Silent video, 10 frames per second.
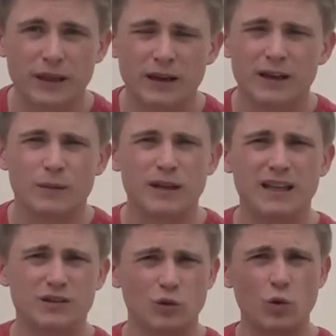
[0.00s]
I mean,
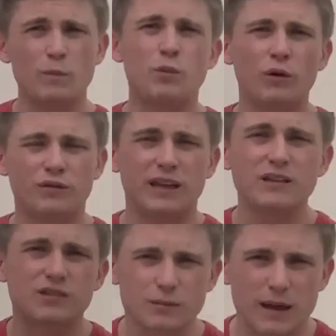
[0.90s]
these are all important
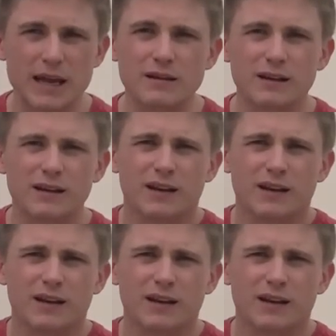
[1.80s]
things to men.